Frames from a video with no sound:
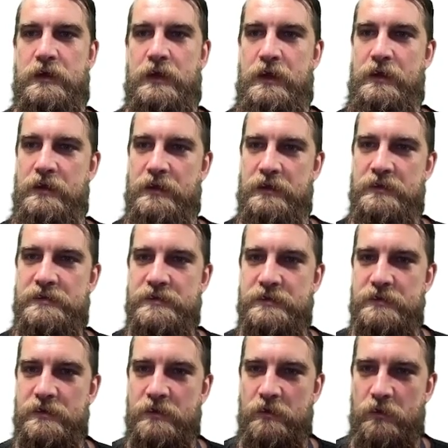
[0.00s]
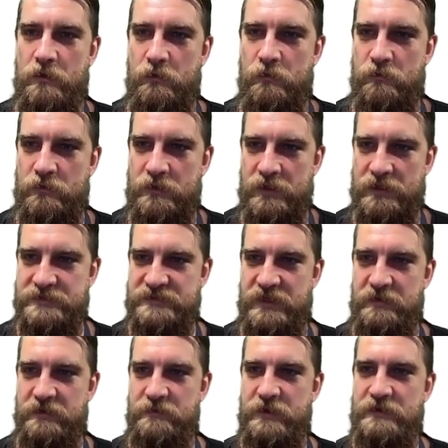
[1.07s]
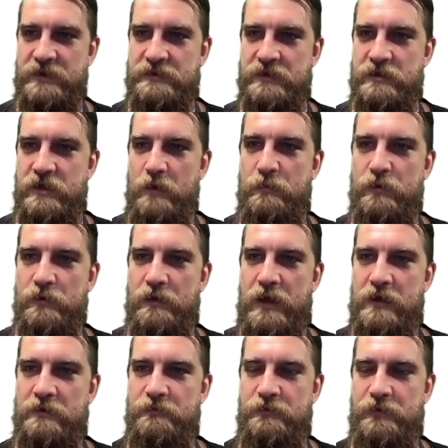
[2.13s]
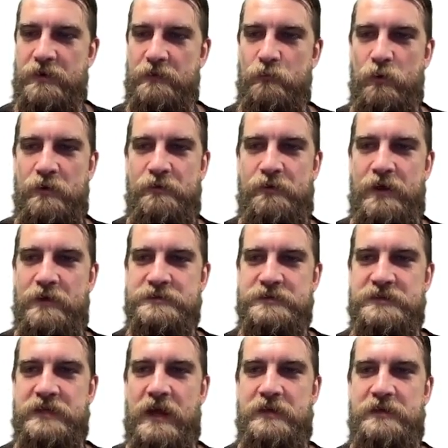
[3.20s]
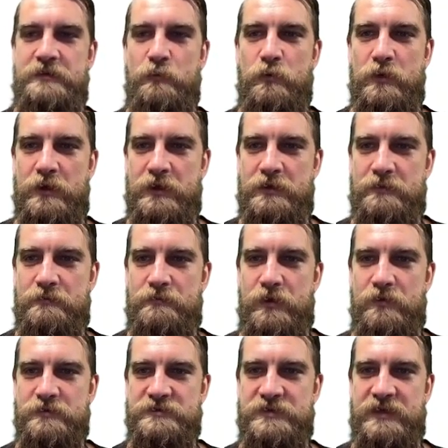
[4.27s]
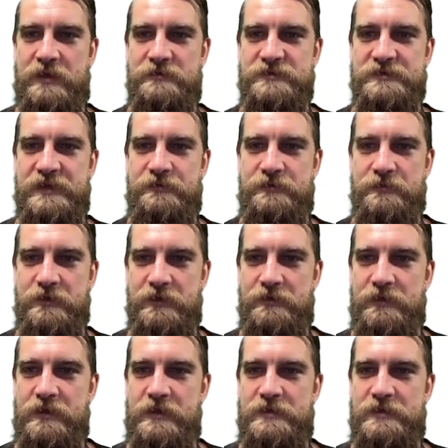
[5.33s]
And it's telling me that the number out of the 1,091 posts that I was left with,